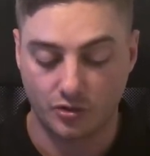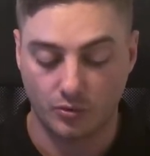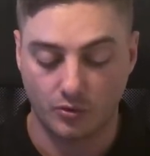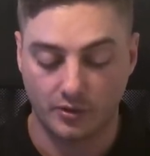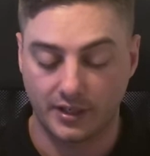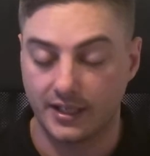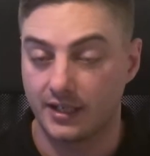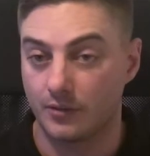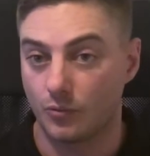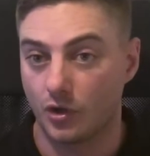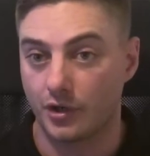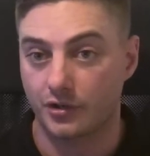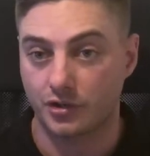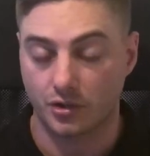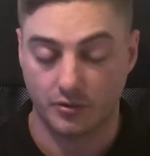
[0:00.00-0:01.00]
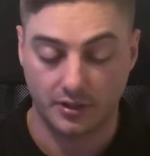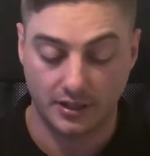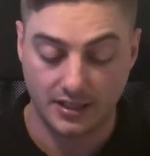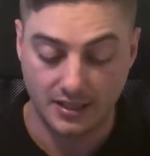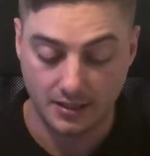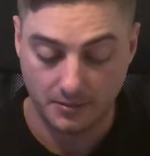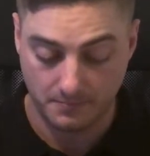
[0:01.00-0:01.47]
door needing work during
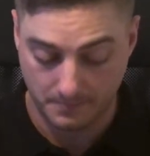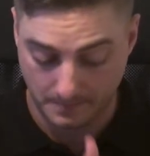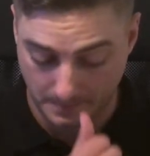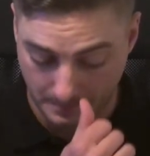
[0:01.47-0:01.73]
the year.